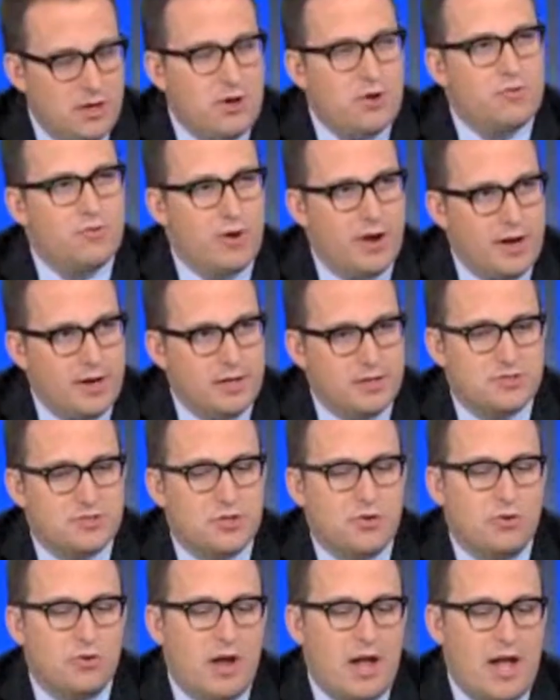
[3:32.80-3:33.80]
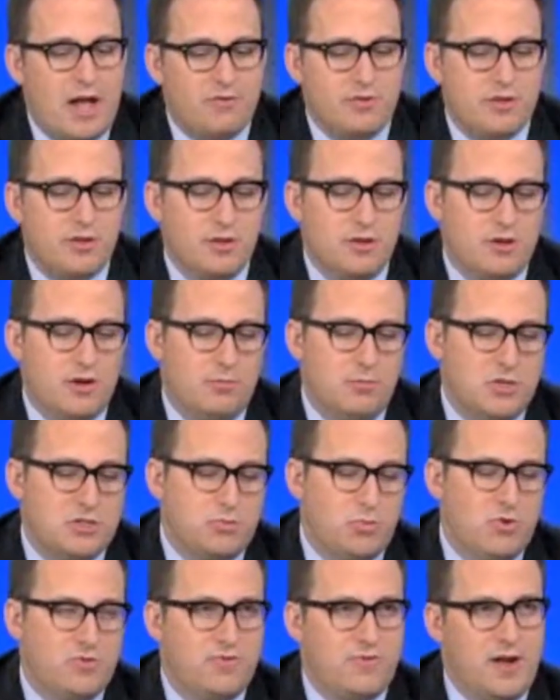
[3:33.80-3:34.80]
Right, and so having a much
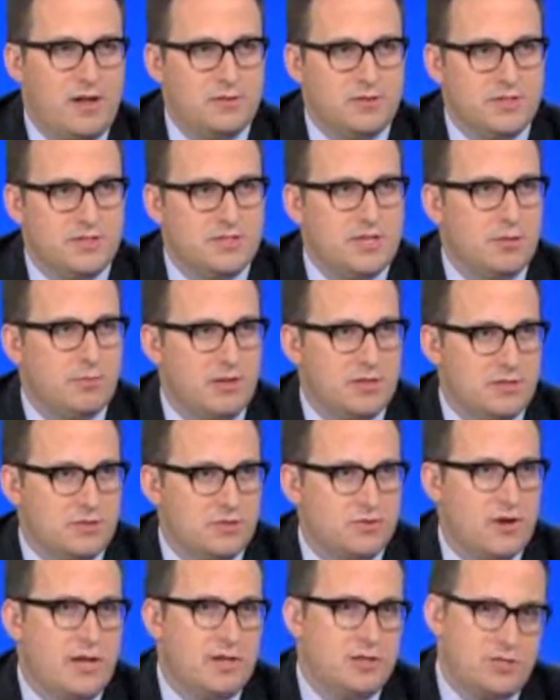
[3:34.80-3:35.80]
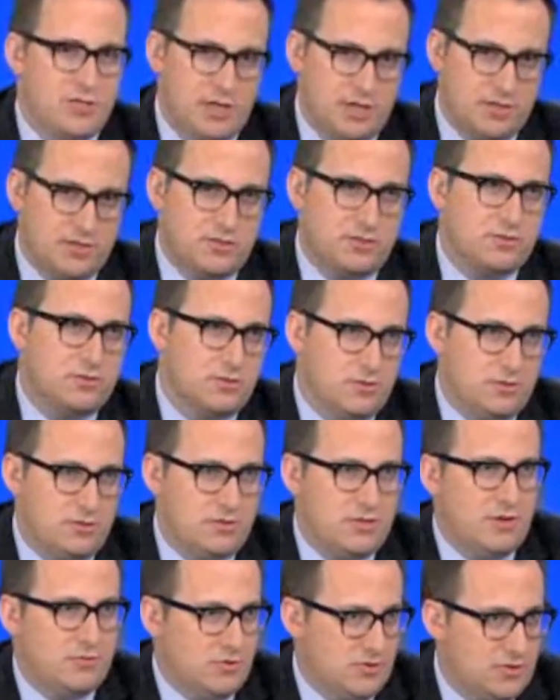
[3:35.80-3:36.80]
more finely segmented strategy, as the
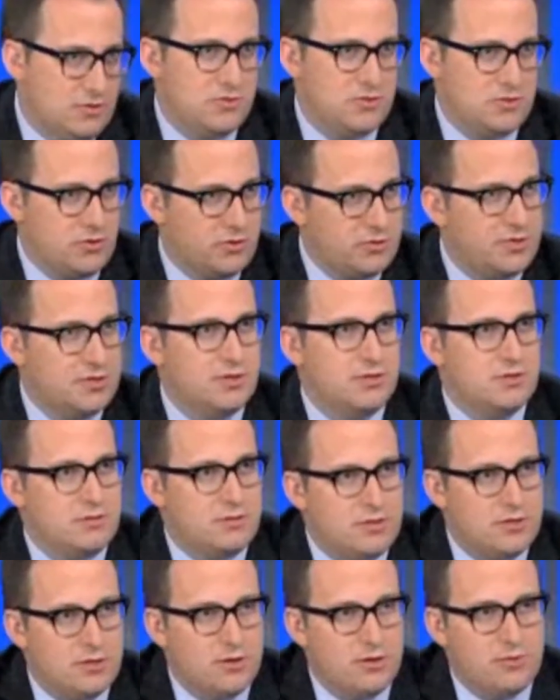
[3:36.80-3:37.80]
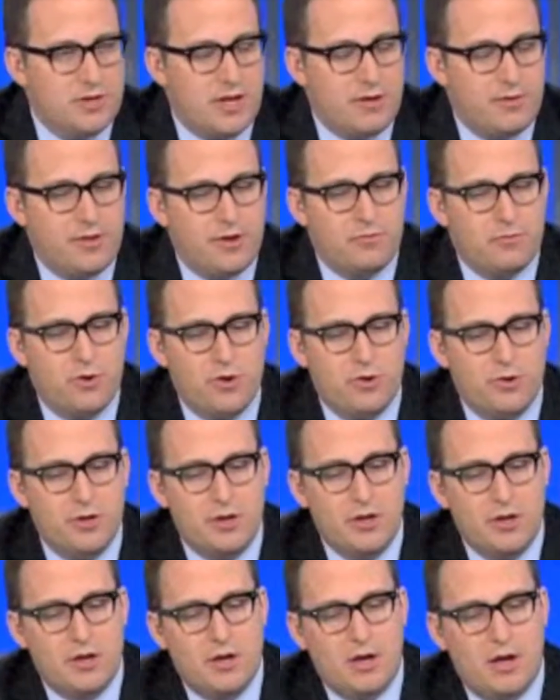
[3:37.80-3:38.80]
Devils seem to start to go down that road,
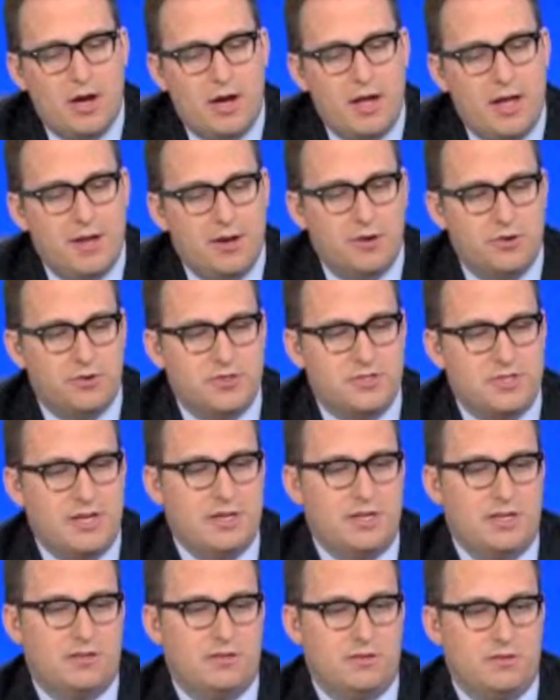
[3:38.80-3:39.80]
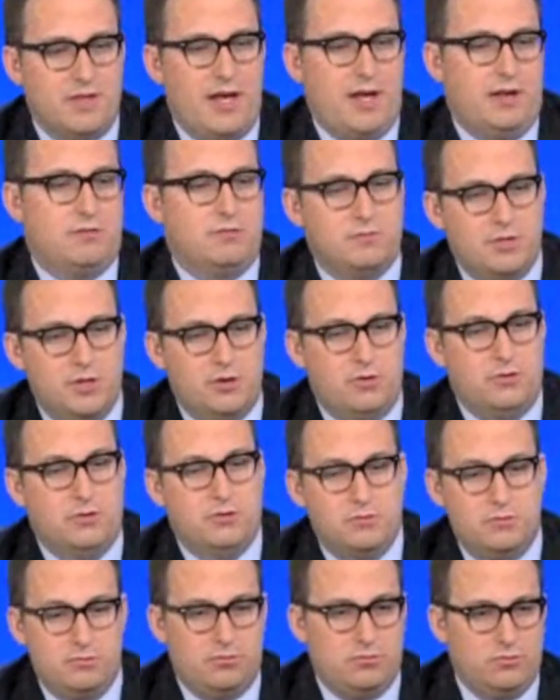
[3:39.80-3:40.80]
and understanding that,
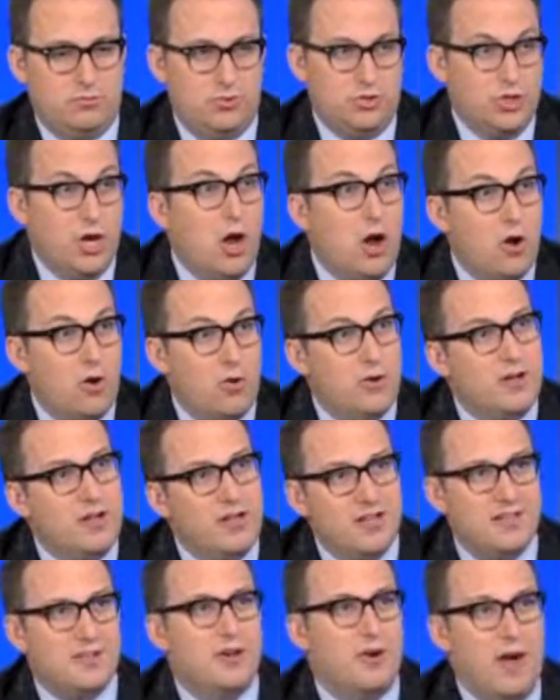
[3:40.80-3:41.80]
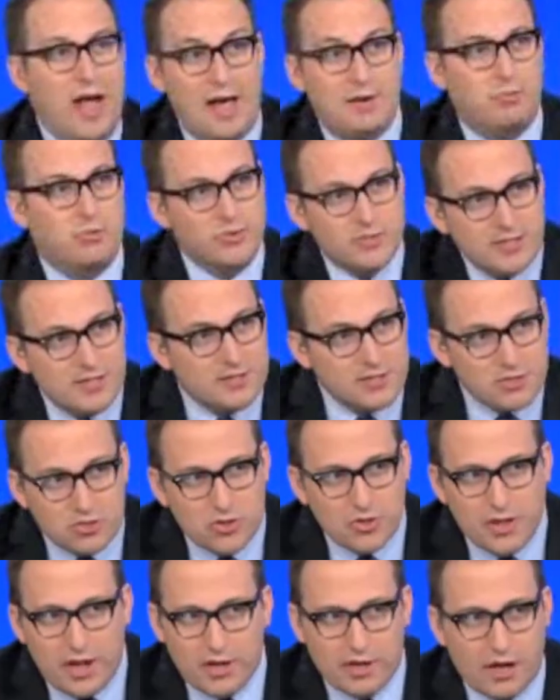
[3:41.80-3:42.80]
Joe, at
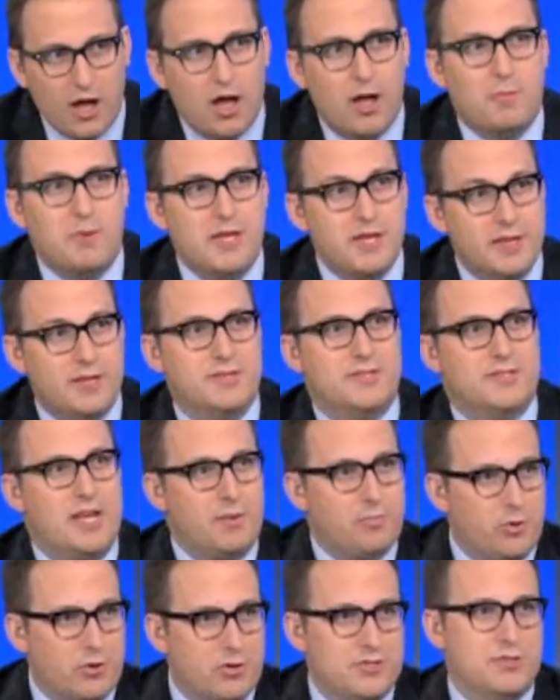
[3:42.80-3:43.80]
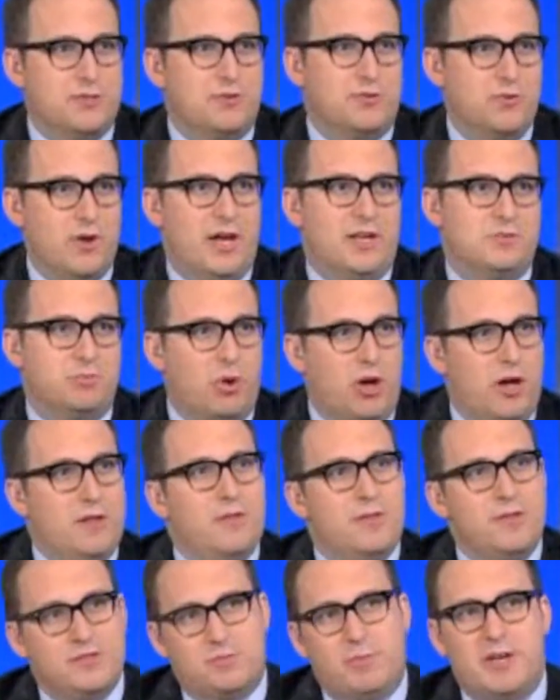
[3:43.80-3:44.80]
BlueStateDigital.com is a person who has
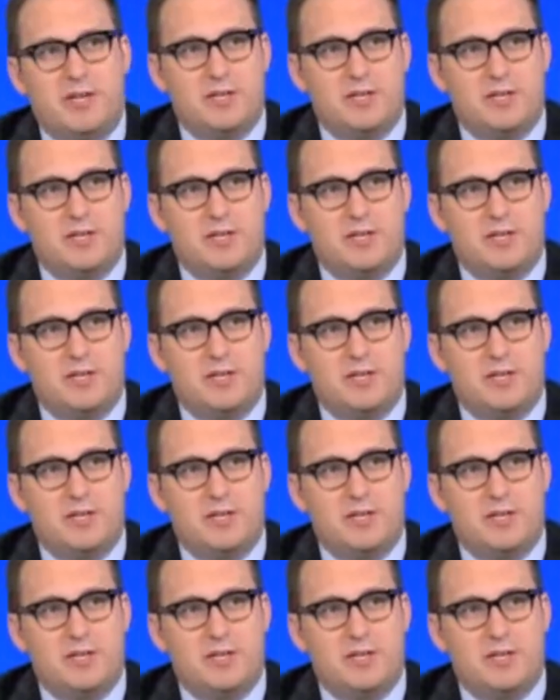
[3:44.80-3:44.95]
bought this many